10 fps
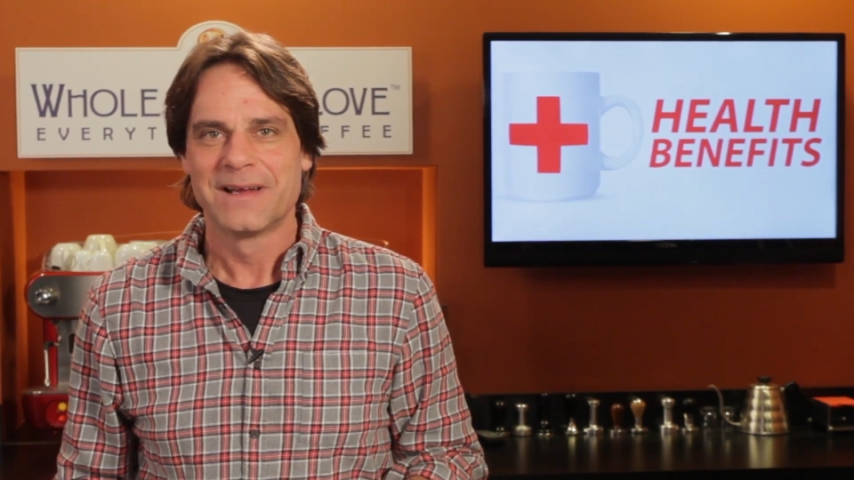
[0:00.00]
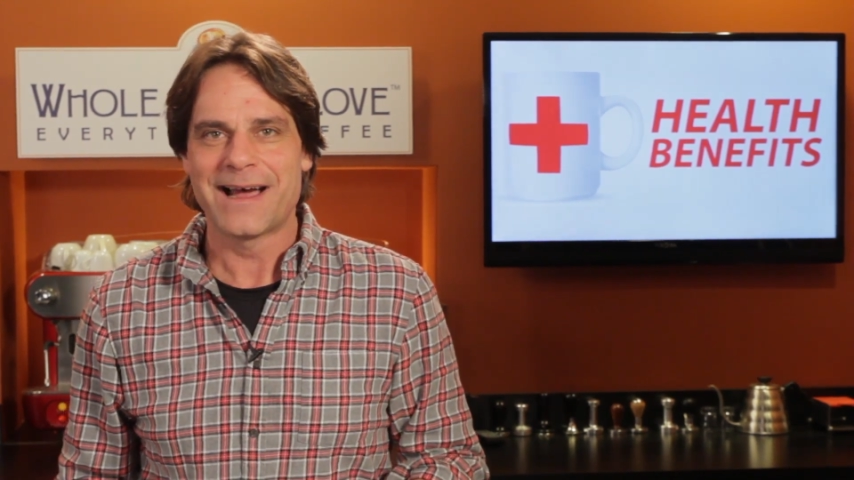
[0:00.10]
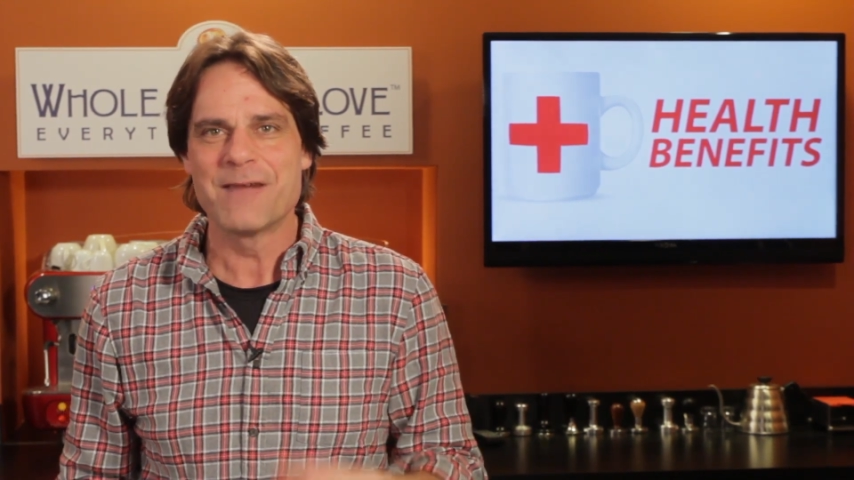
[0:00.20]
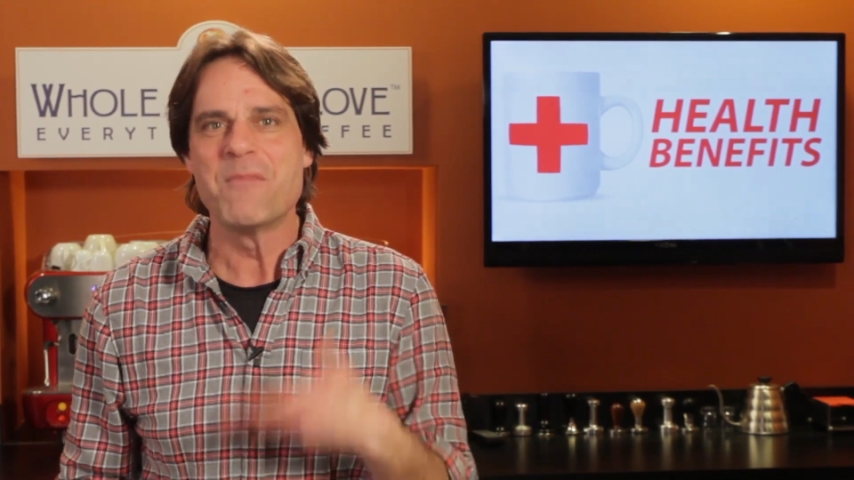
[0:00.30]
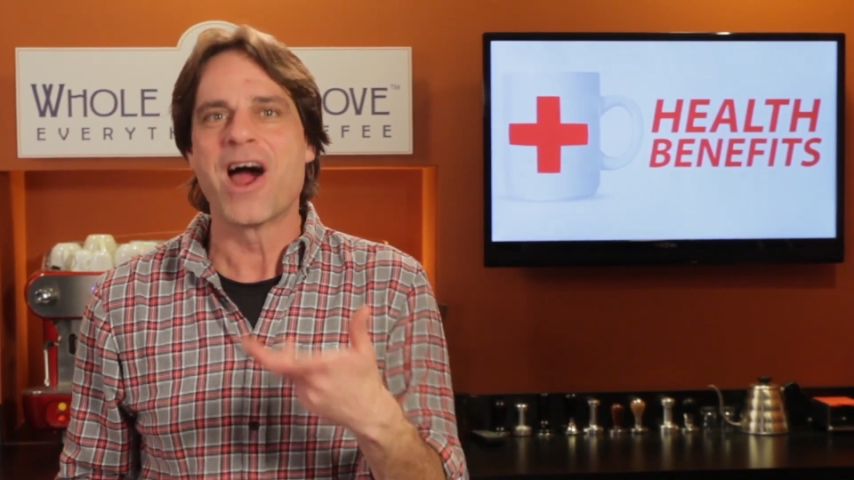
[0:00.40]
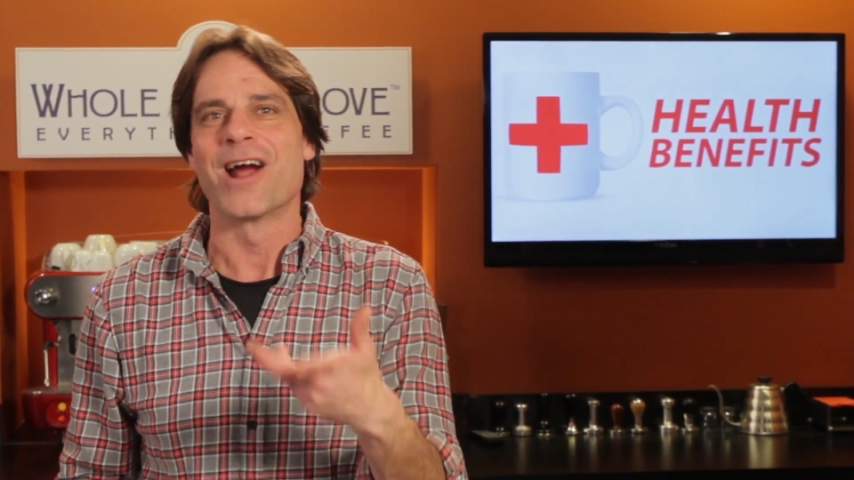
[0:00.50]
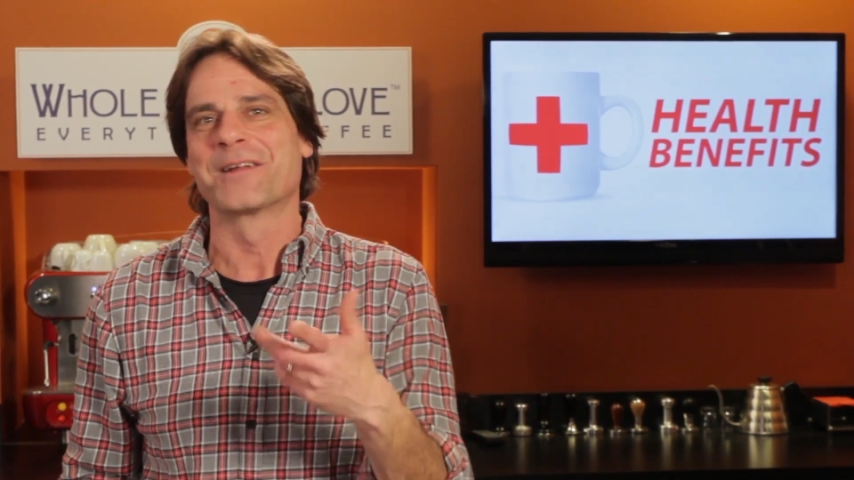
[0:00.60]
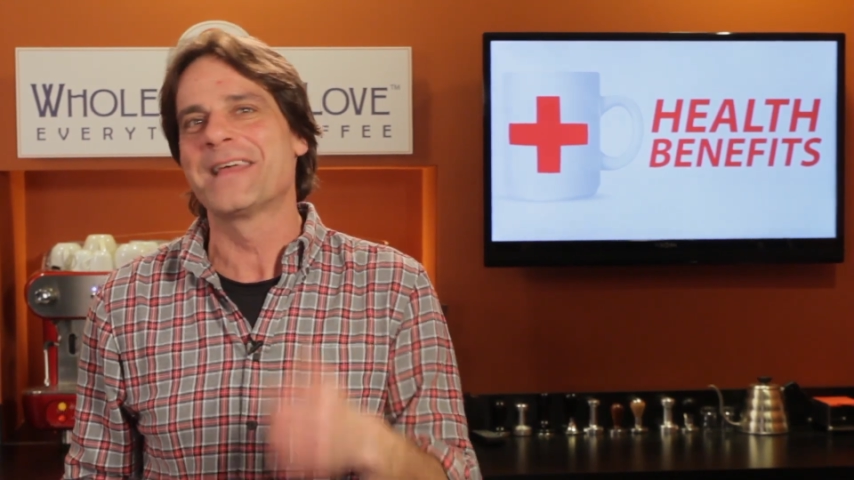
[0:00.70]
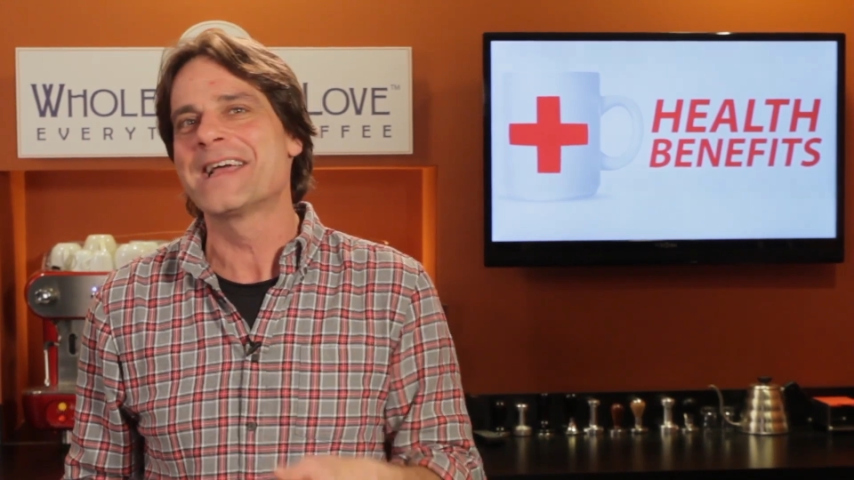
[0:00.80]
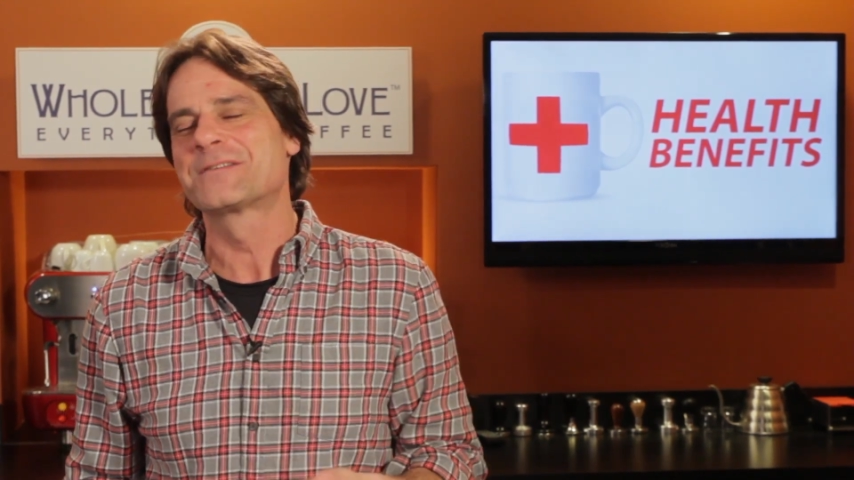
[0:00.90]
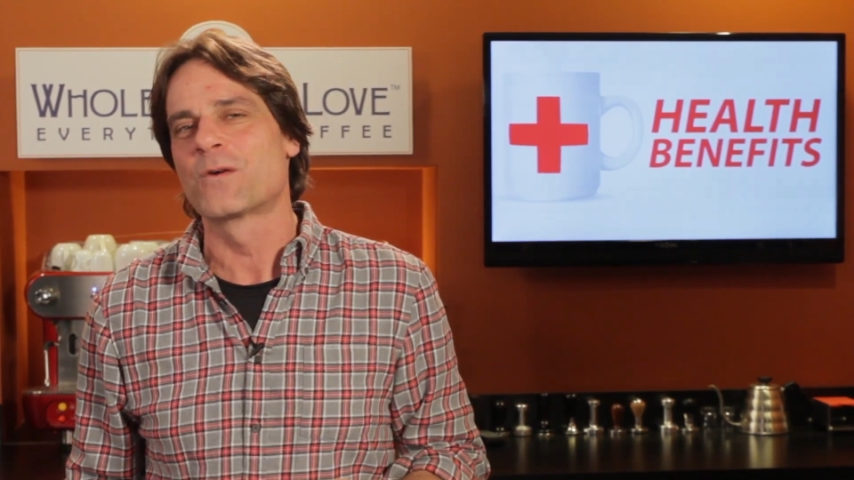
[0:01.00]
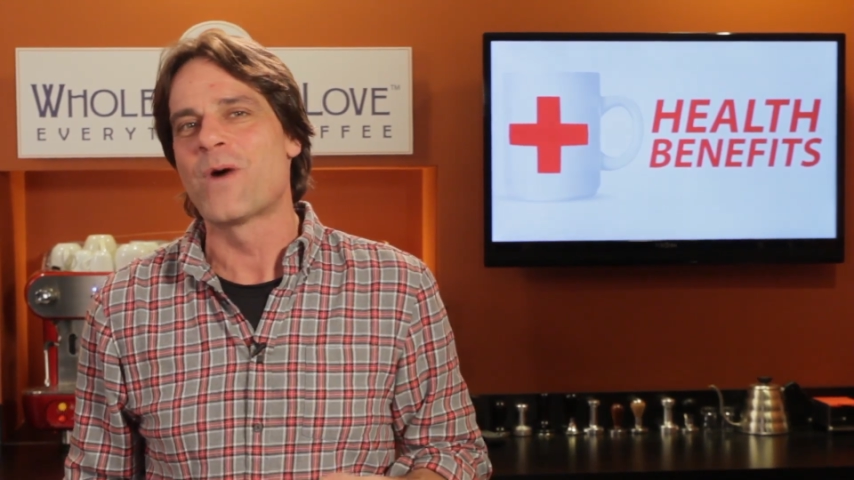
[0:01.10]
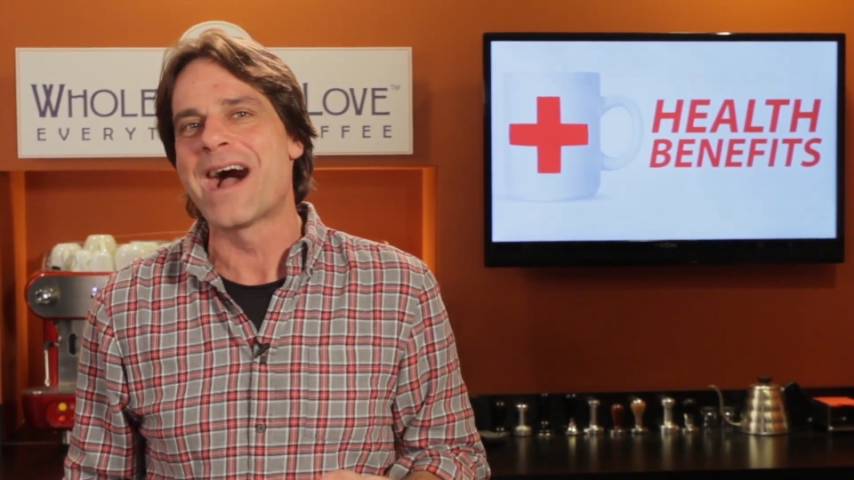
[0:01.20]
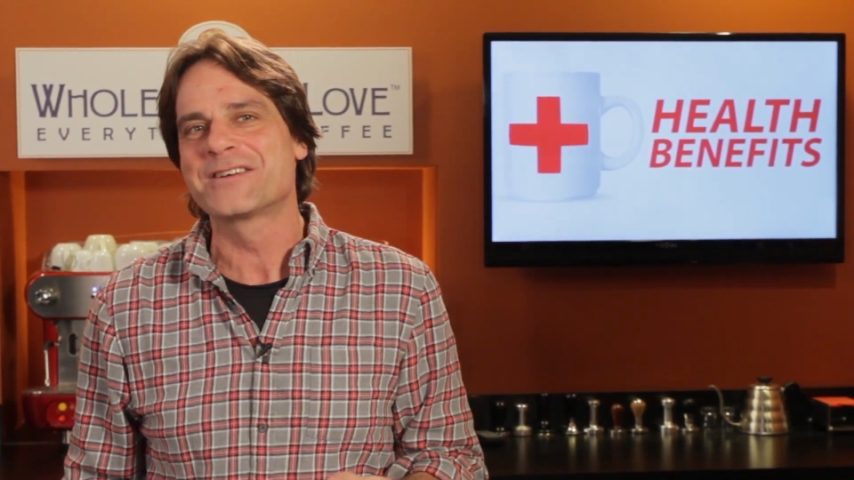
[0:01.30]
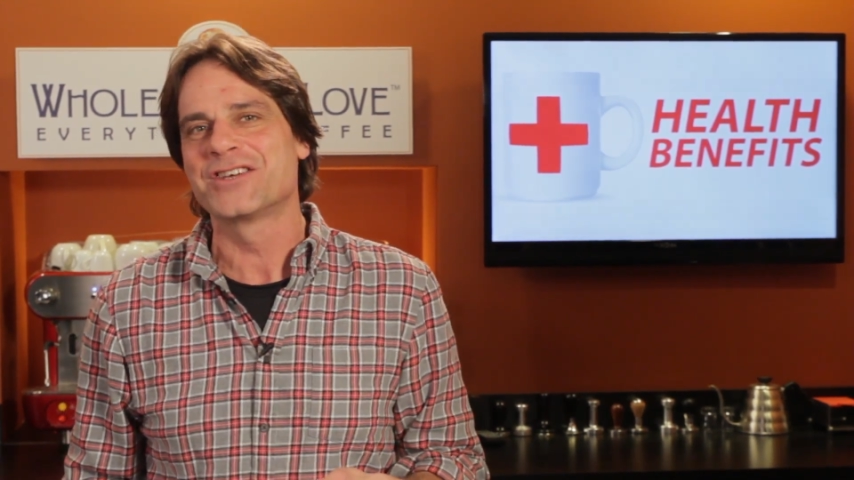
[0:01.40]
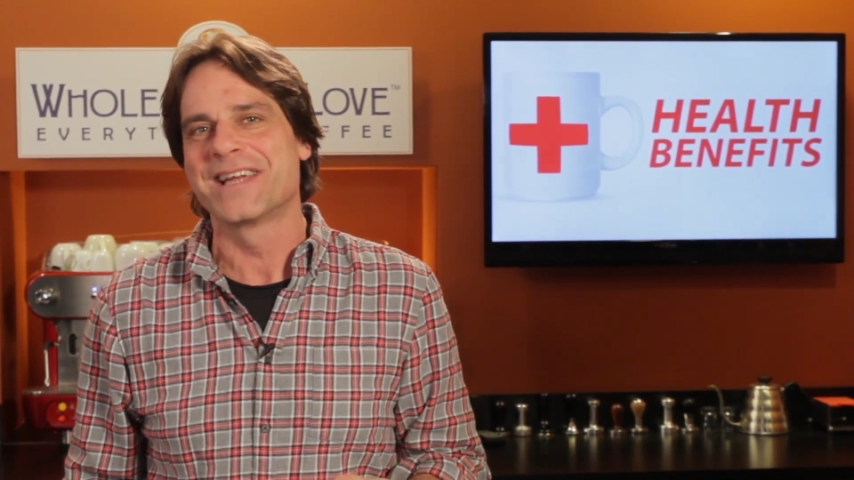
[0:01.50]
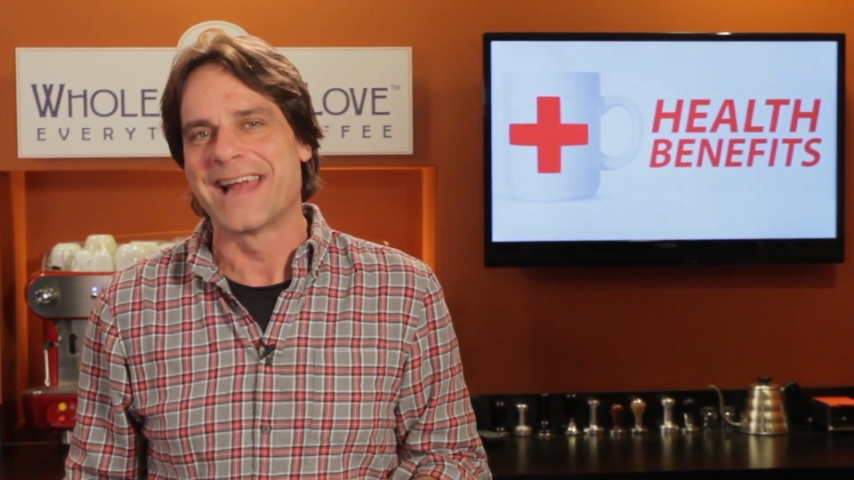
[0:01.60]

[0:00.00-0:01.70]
I'm Marc. Thanks for watching,